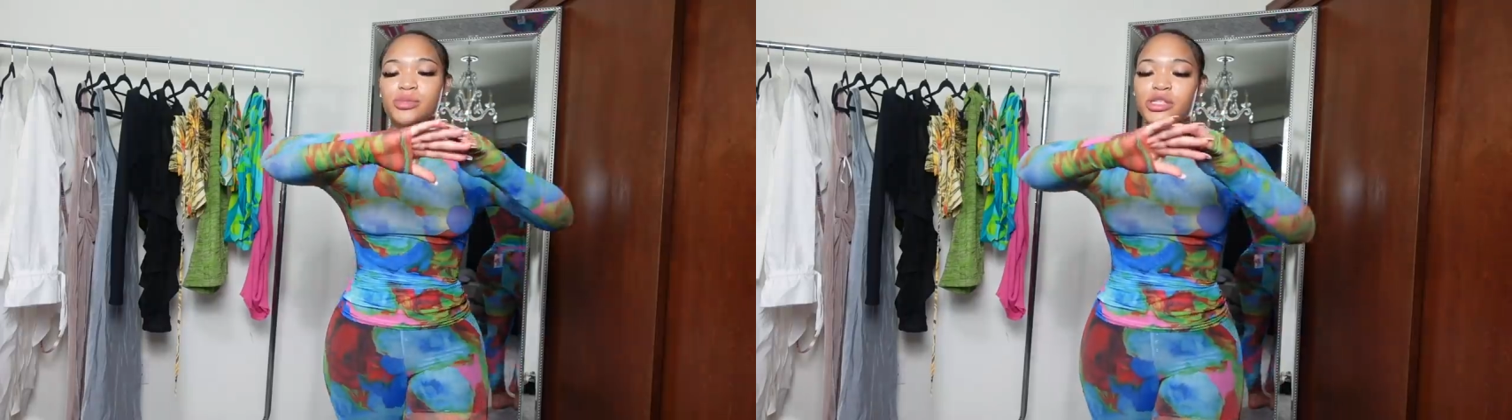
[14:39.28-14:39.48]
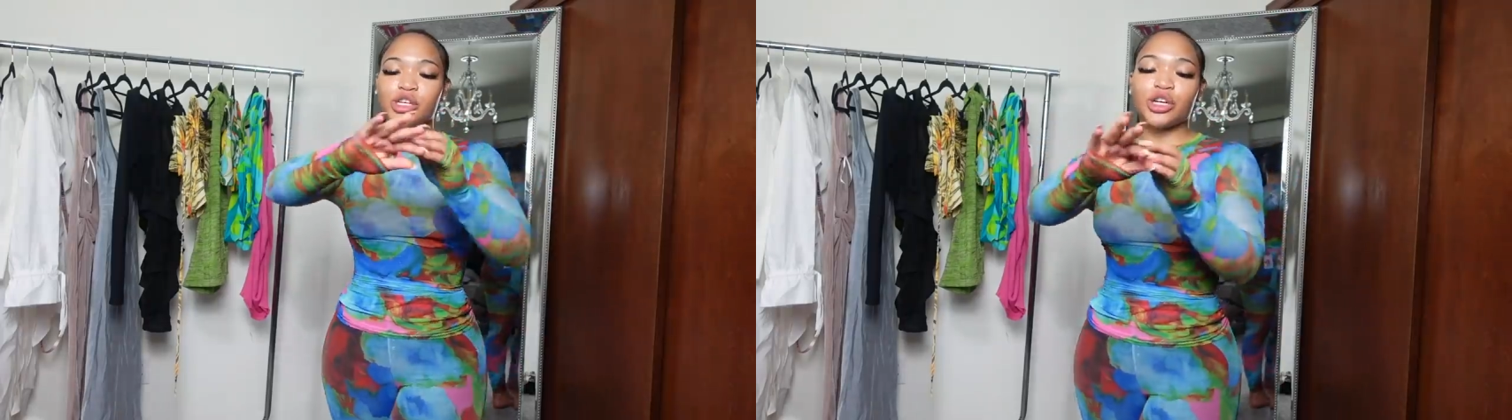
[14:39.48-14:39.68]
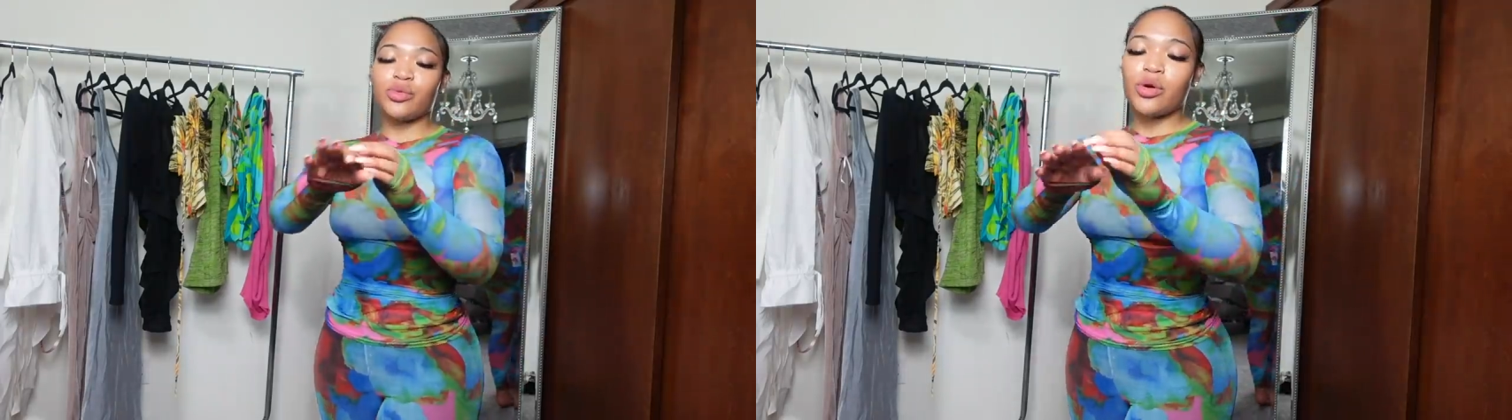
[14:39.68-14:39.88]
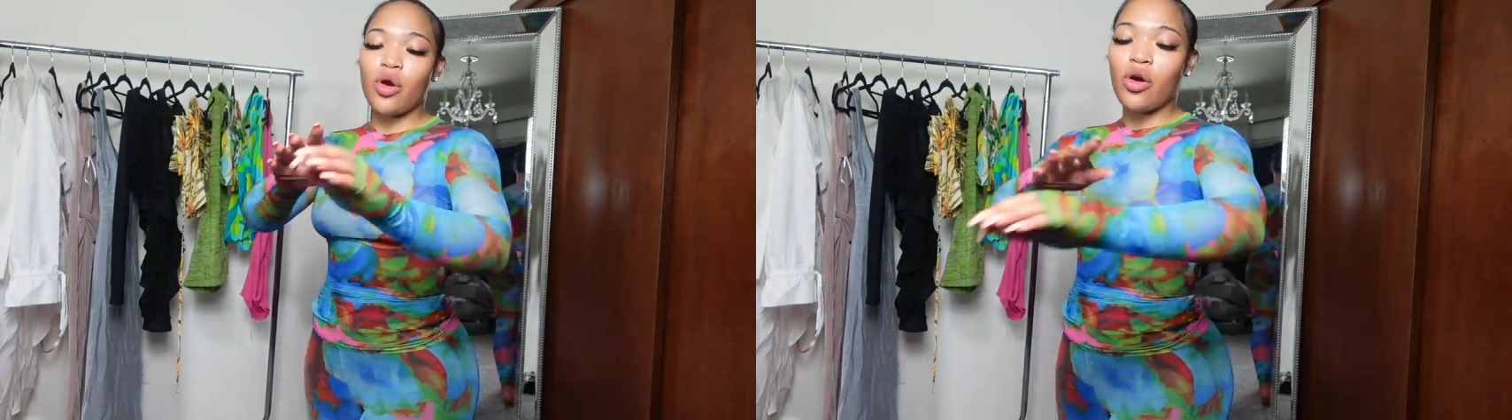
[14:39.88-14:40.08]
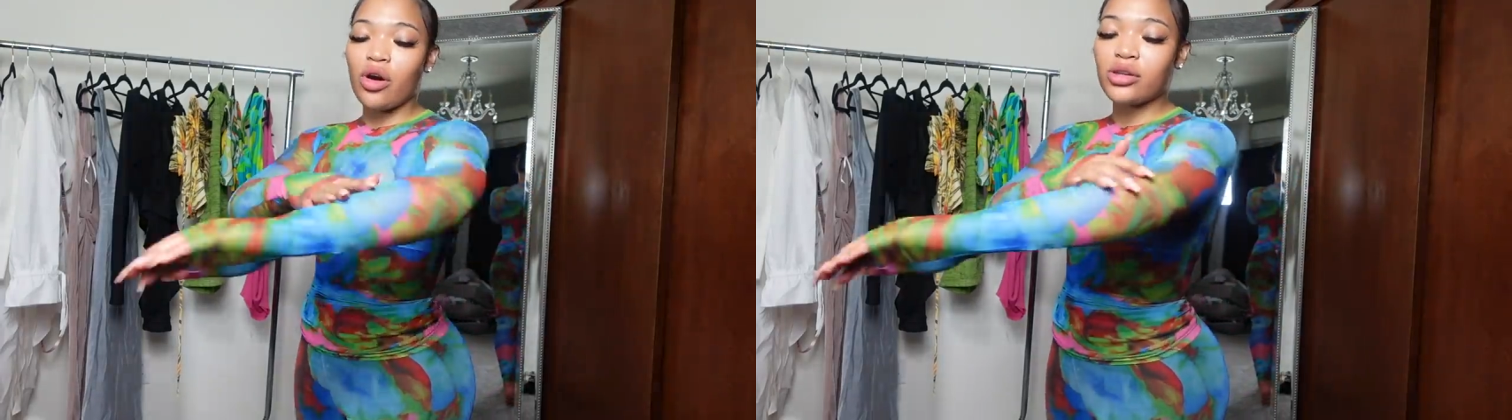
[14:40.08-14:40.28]
material with
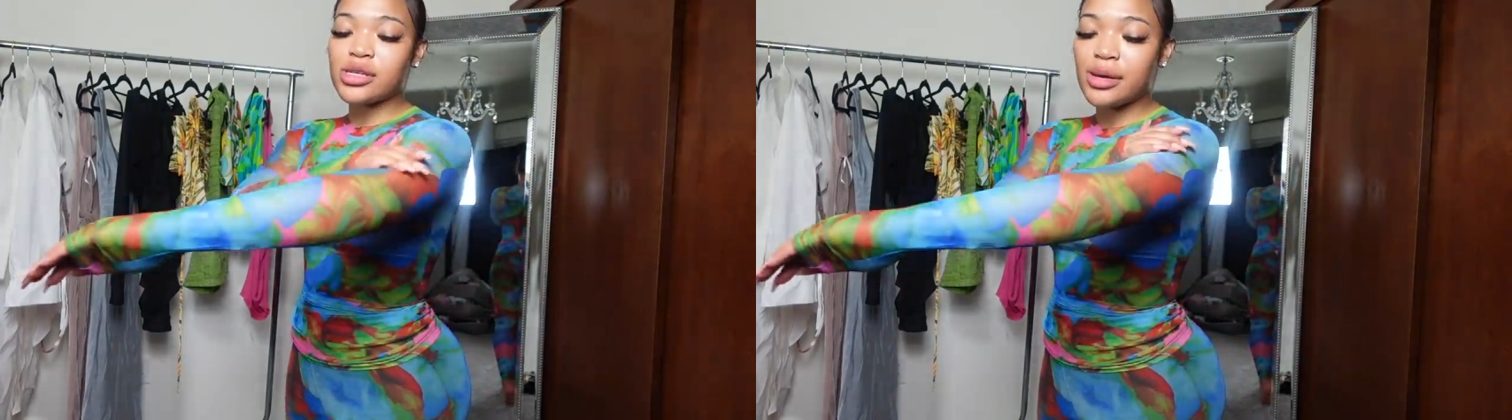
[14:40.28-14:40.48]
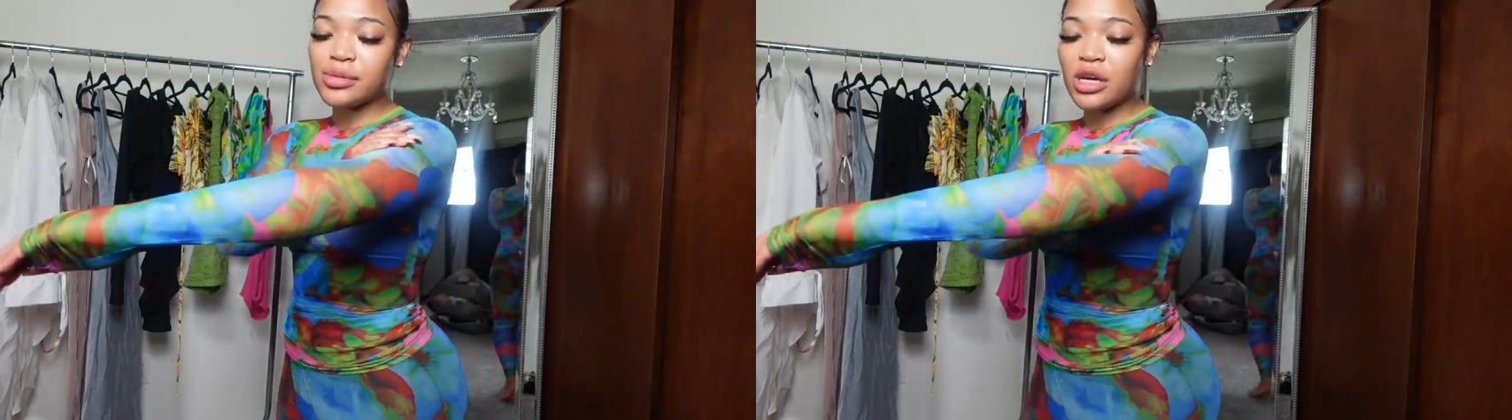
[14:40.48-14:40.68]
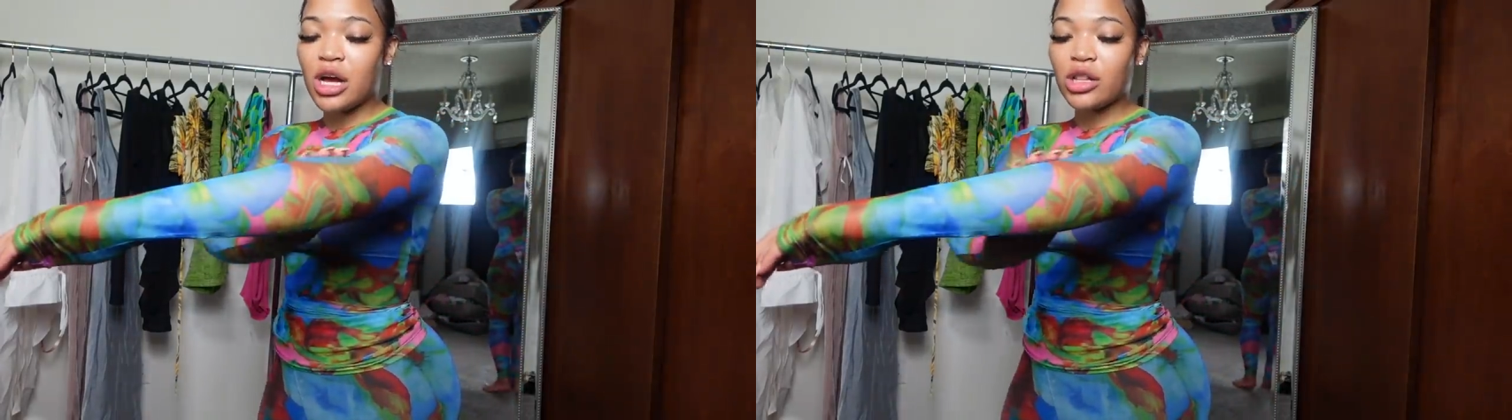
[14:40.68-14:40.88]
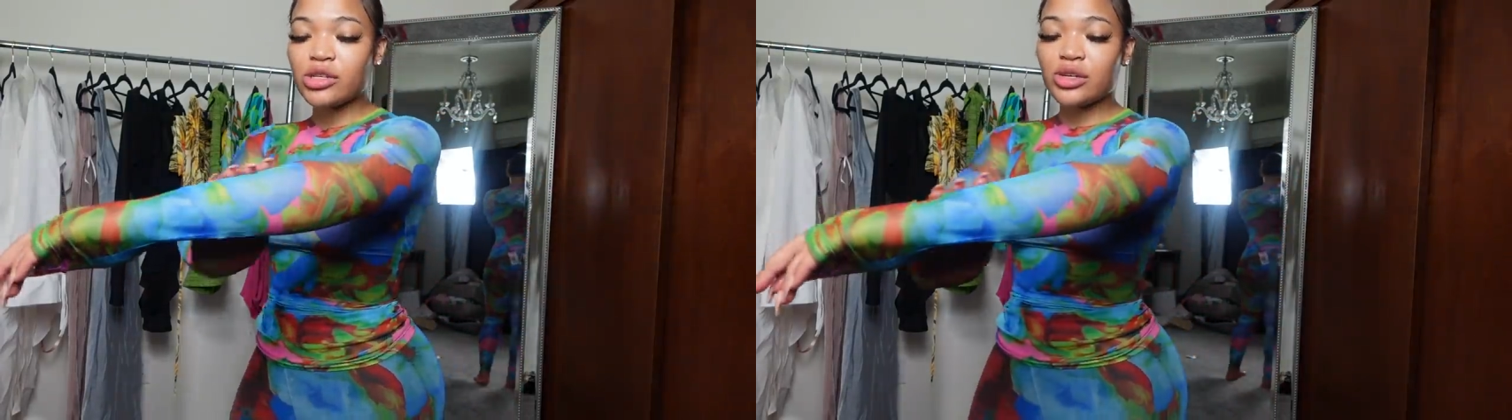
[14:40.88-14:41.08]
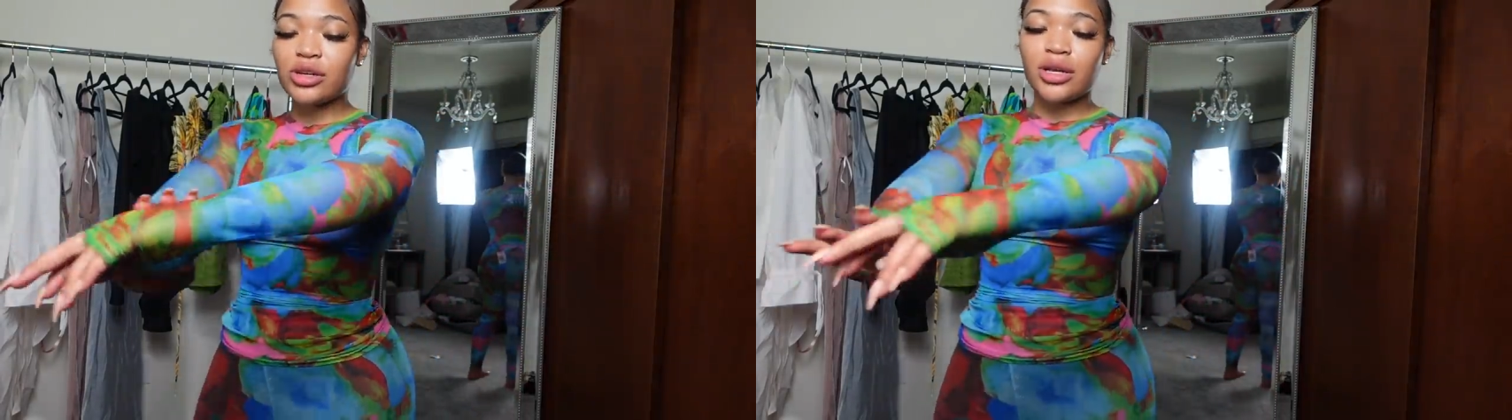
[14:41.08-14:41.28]
all types of
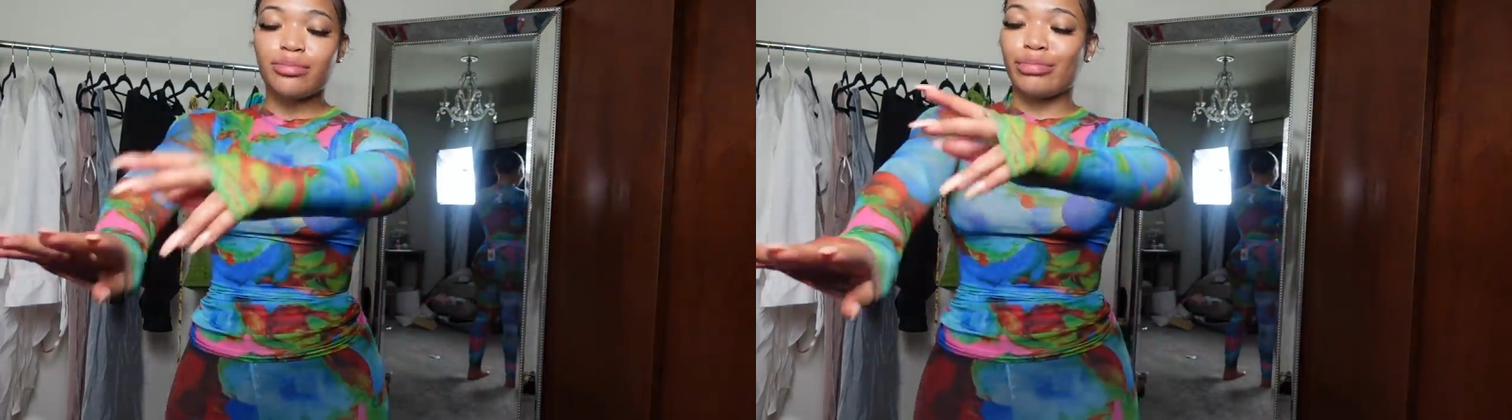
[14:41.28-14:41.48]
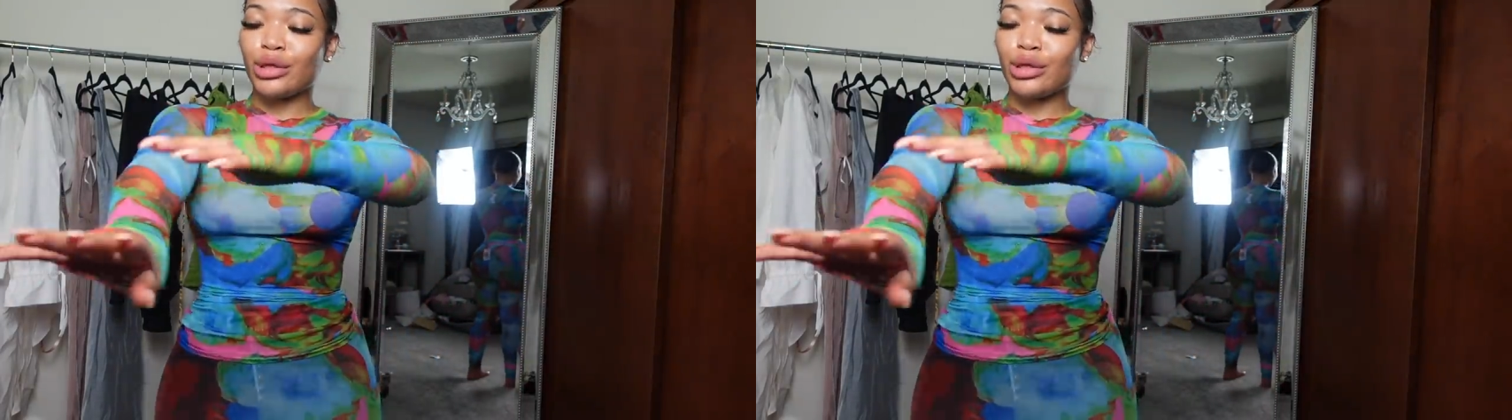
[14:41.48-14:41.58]
colors on it.